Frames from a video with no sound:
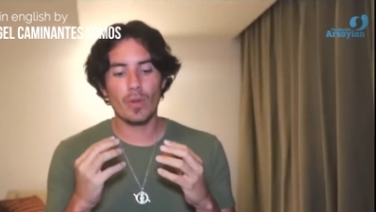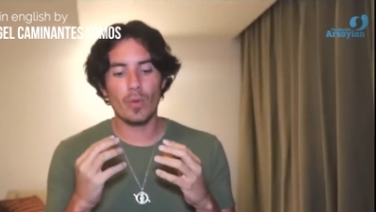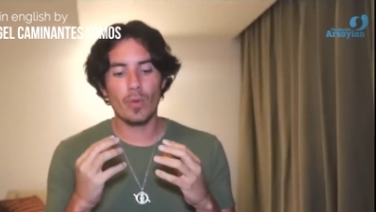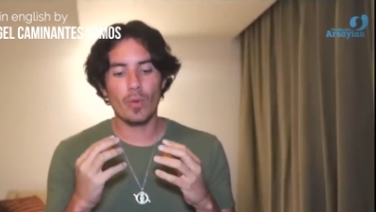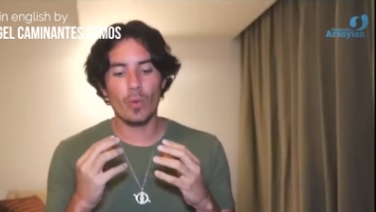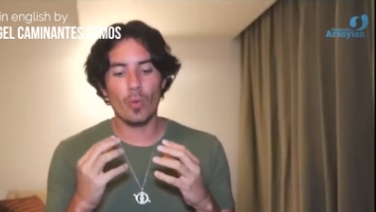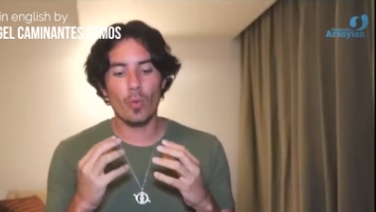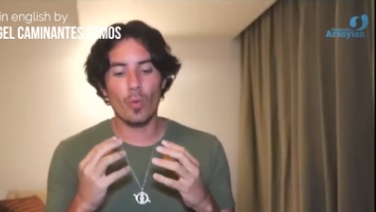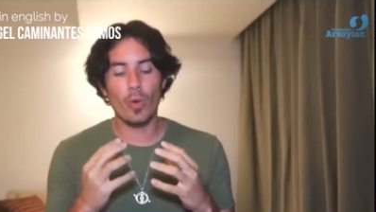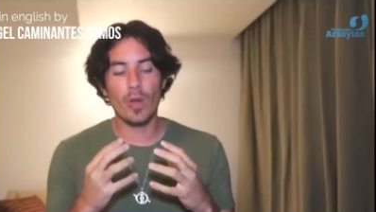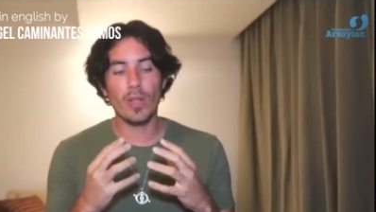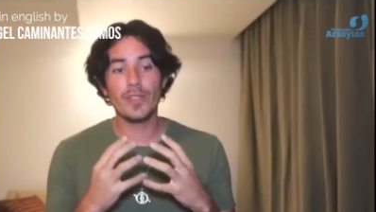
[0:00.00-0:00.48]

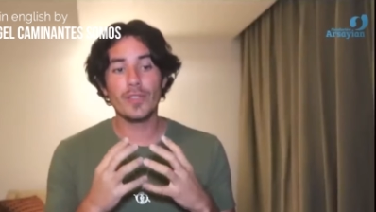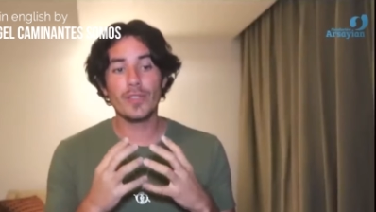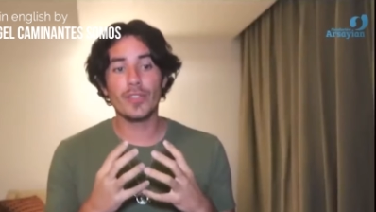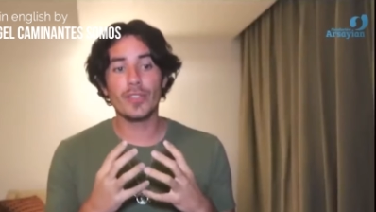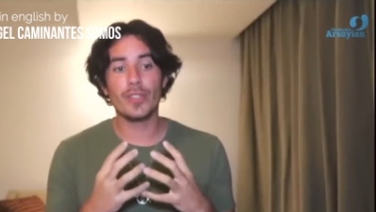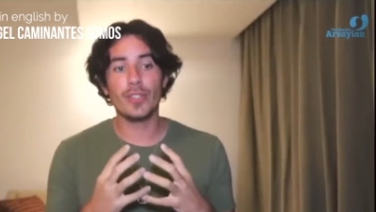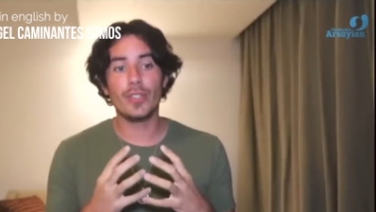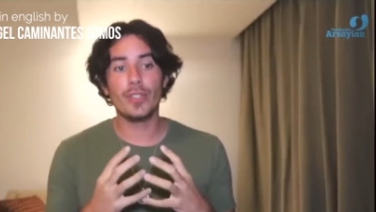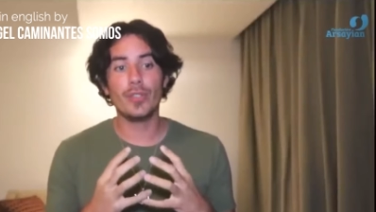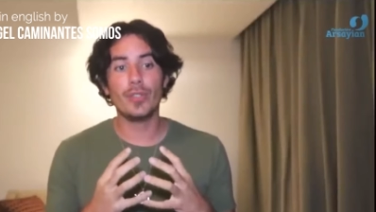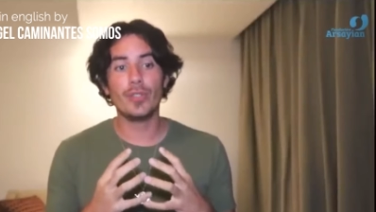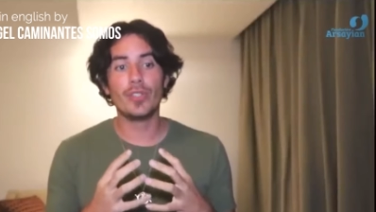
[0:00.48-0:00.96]
Once
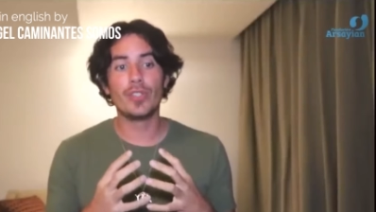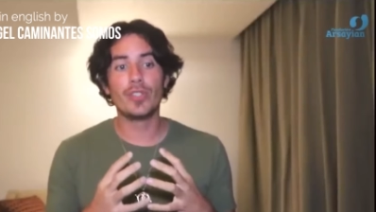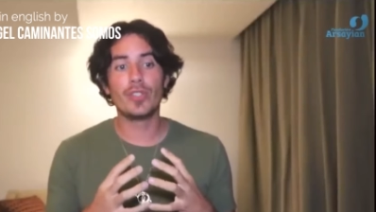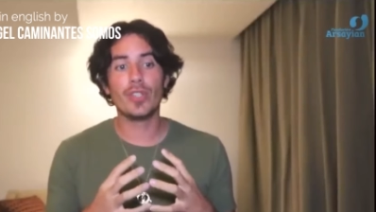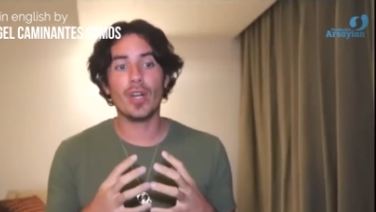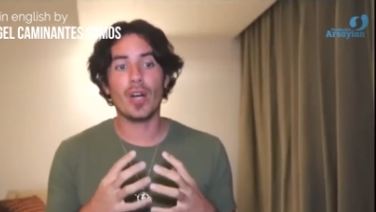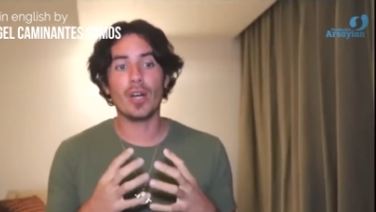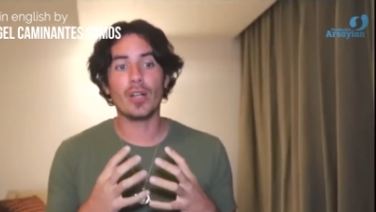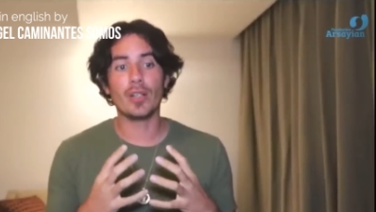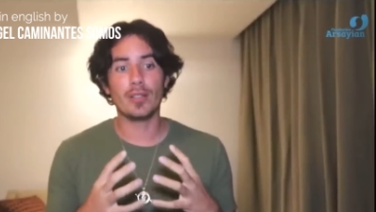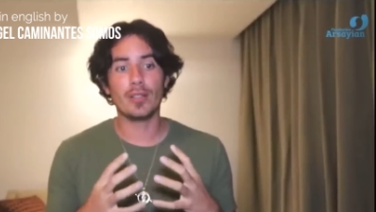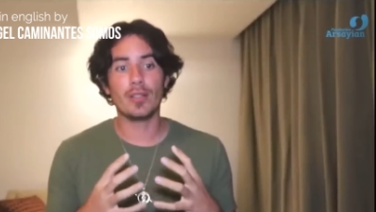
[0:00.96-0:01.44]
you
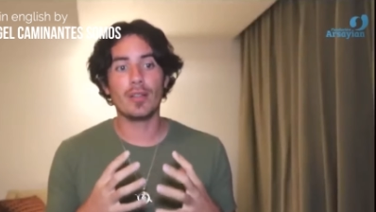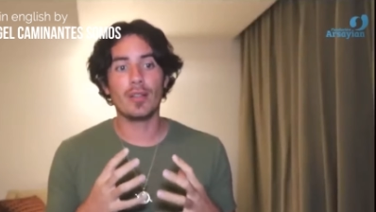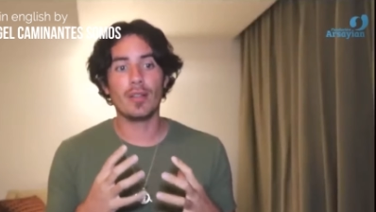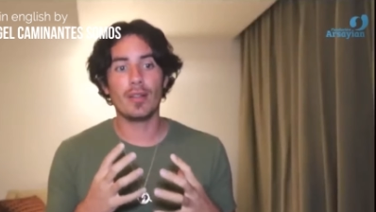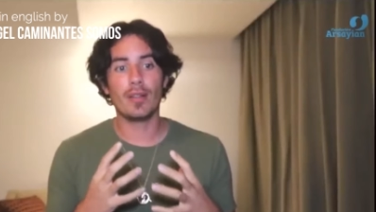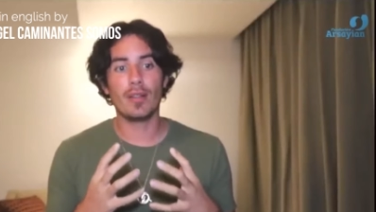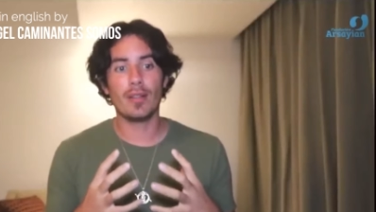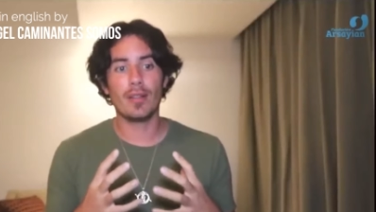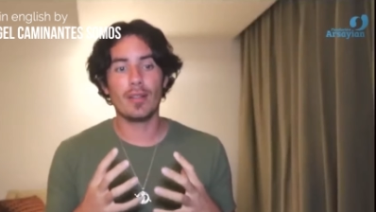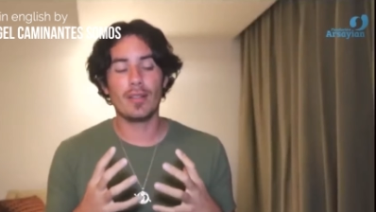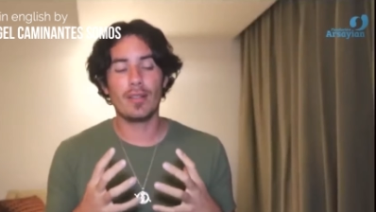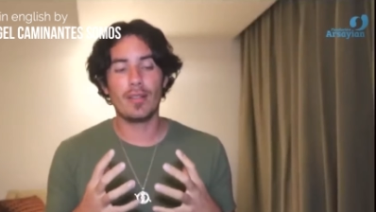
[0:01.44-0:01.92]
start
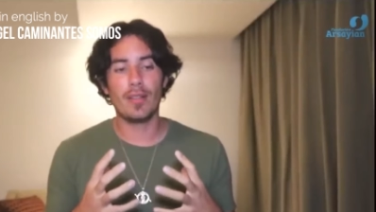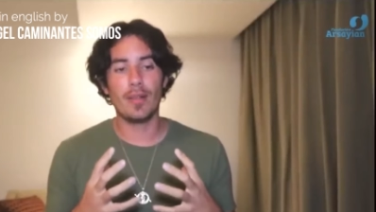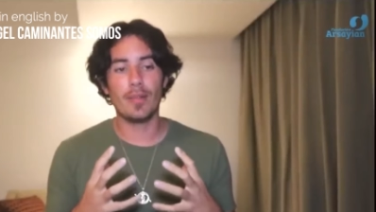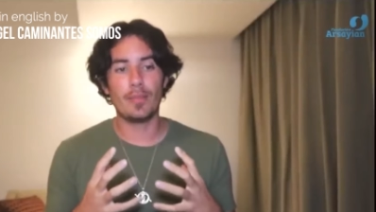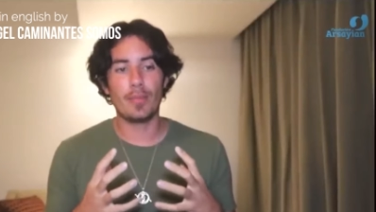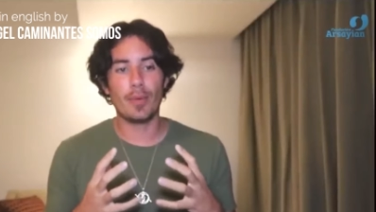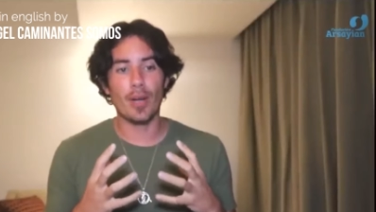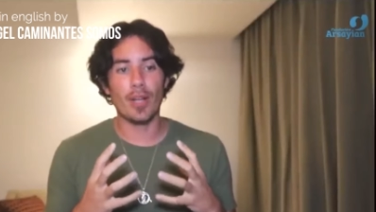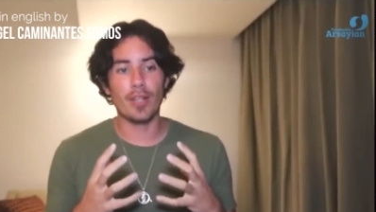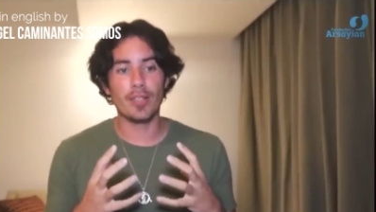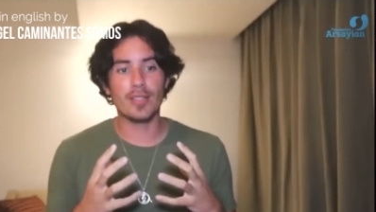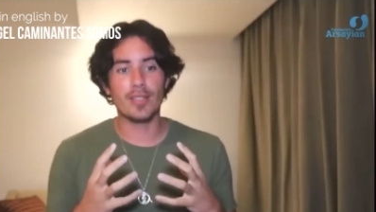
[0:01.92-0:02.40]
the
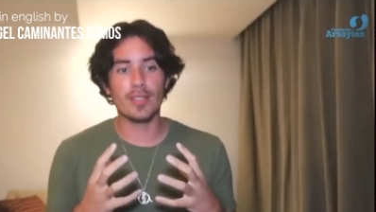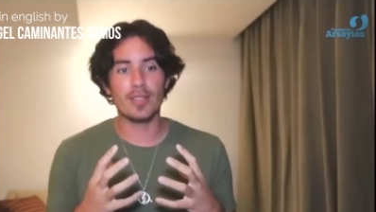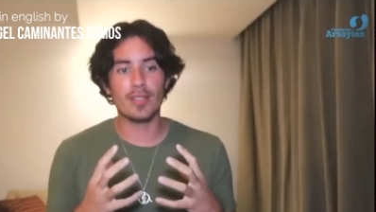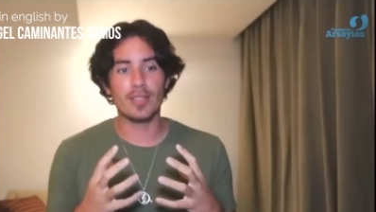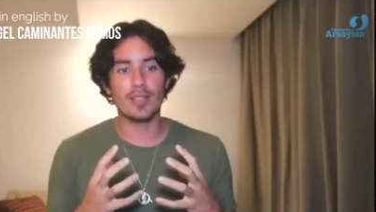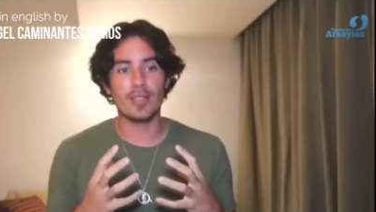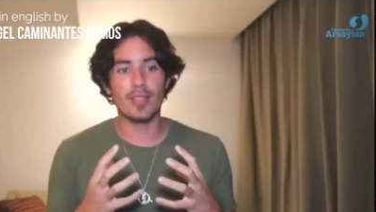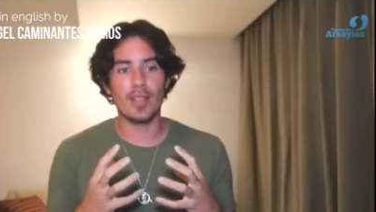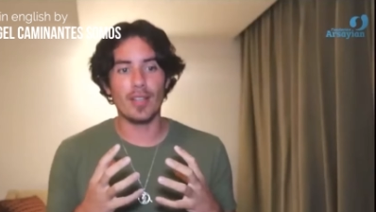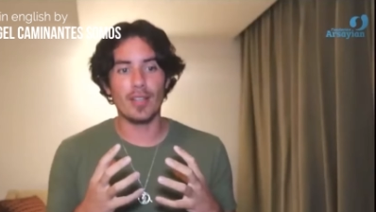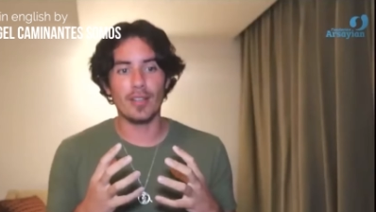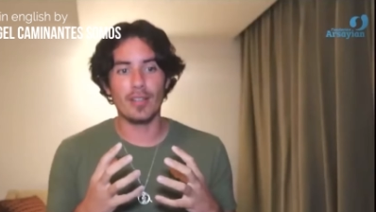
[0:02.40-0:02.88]

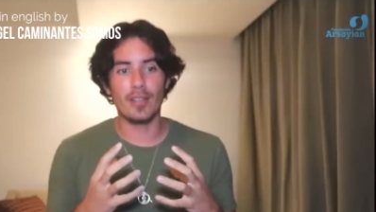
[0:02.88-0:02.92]
process,